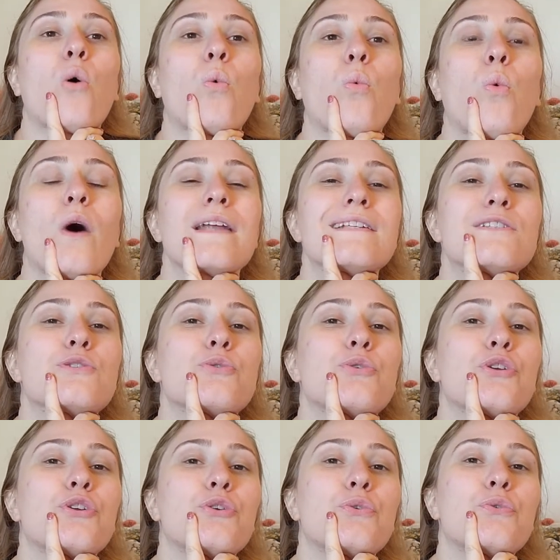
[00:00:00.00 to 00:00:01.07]
What do
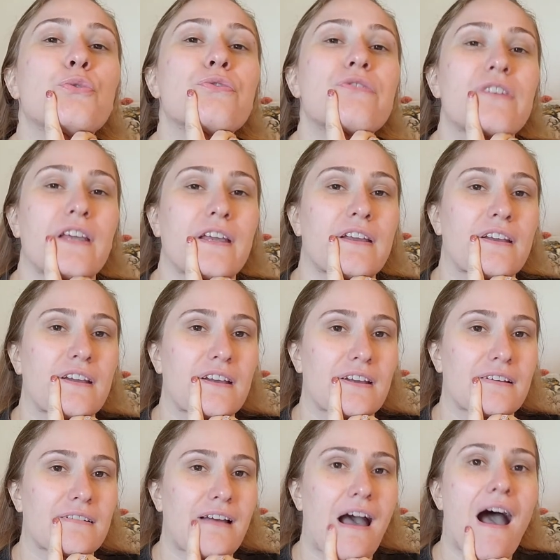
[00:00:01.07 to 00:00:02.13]
you think
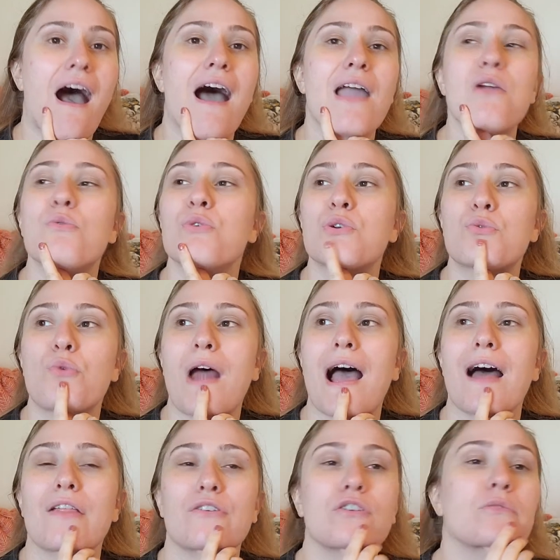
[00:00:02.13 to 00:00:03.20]
I would
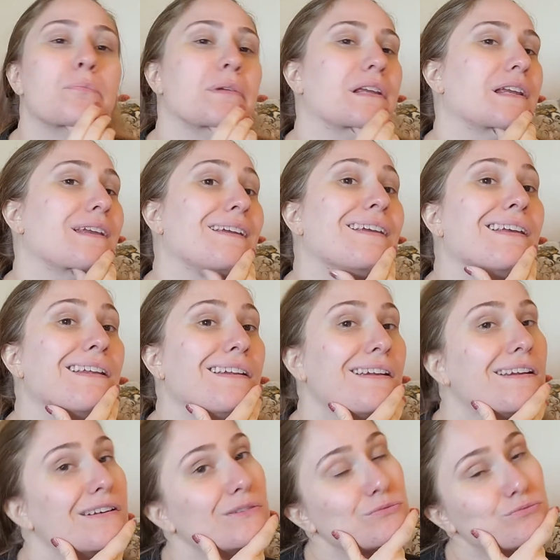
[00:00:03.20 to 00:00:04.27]
rather be in?